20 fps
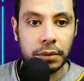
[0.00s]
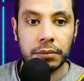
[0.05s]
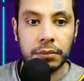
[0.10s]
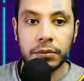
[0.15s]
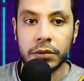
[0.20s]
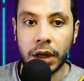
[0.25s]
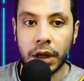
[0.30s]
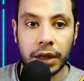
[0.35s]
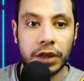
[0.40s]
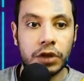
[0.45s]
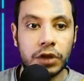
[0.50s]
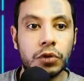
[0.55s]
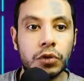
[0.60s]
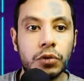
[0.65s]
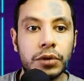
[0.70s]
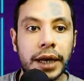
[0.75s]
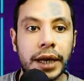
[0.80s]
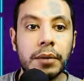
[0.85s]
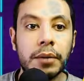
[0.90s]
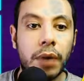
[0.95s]
like your
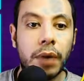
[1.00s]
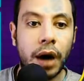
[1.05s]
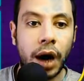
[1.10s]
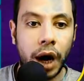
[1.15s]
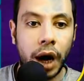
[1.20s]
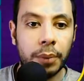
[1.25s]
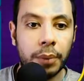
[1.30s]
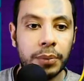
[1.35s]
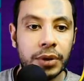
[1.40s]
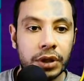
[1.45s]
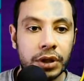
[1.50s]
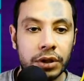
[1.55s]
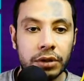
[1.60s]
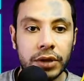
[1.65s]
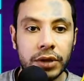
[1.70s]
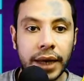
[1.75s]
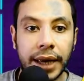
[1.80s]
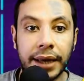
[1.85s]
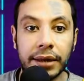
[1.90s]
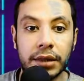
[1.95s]
name up here
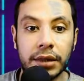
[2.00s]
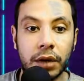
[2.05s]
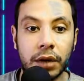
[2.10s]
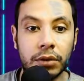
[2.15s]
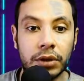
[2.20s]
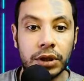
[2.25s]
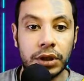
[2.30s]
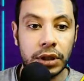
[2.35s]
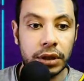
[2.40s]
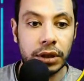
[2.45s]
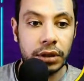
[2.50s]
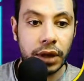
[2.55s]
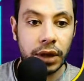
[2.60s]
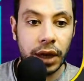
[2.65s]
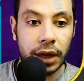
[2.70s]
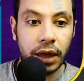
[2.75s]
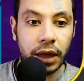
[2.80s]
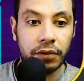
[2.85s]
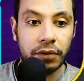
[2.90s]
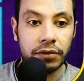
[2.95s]
and down here,
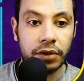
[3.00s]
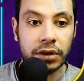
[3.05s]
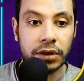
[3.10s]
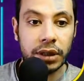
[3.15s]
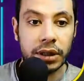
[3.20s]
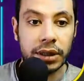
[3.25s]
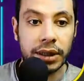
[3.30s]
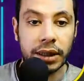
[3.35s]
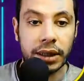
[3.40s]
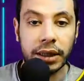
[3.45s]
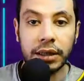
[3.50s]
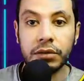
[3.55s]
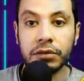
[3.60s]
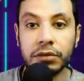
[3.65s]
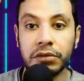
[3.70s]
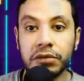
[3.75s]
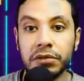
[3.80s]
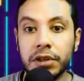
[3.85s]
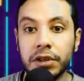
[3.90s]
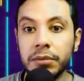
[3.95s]
and after that click
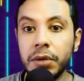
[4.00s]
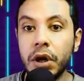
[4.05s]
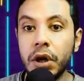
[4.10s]
confirm.